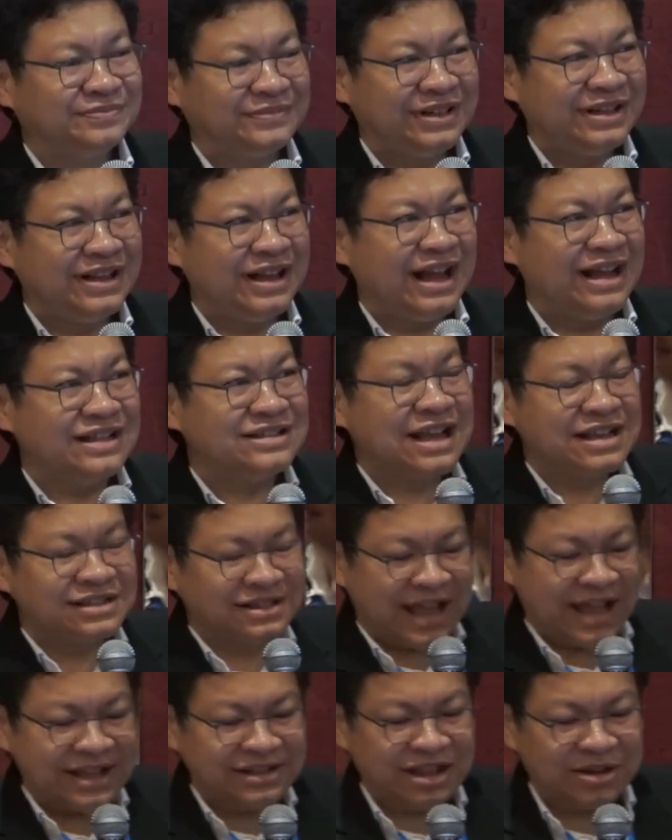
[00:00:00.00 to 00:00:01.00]
just as the
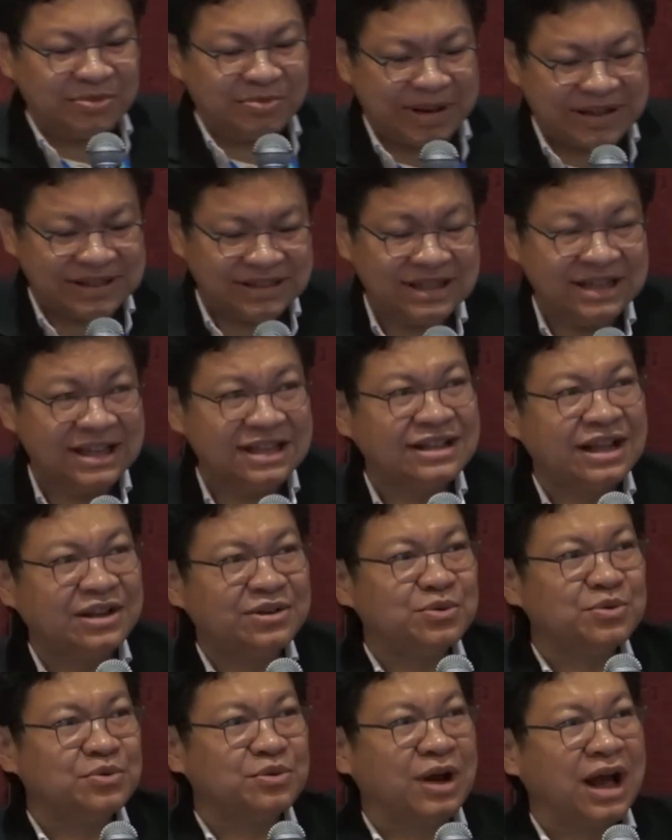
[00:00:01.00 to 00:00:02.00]
machine that you're
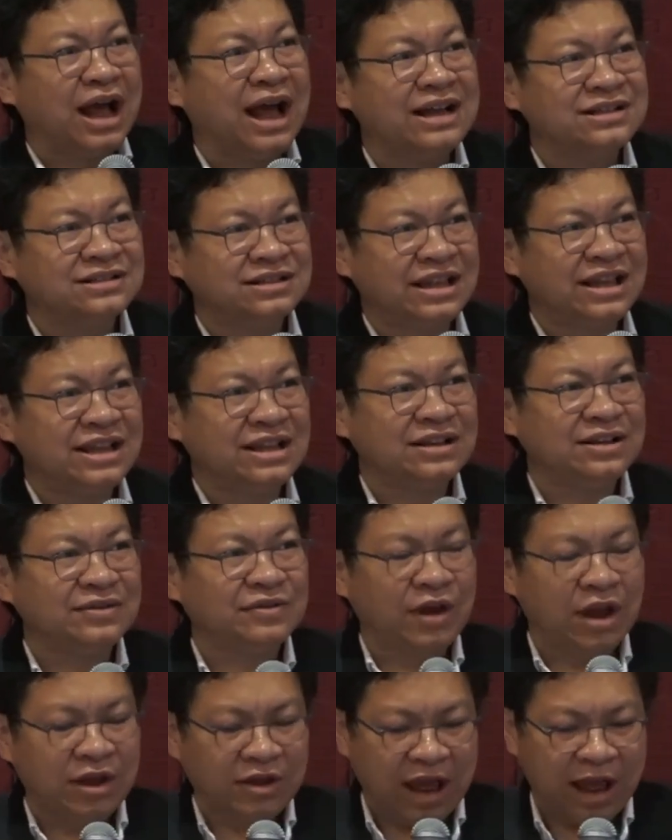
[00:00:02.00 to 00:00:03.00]
asking how
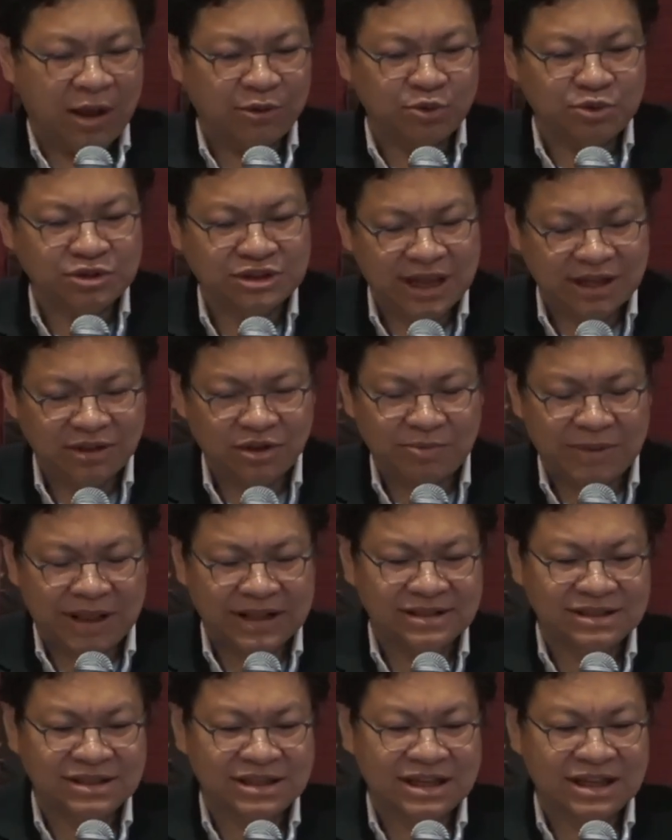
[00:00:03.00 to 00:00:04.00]
to check the machine,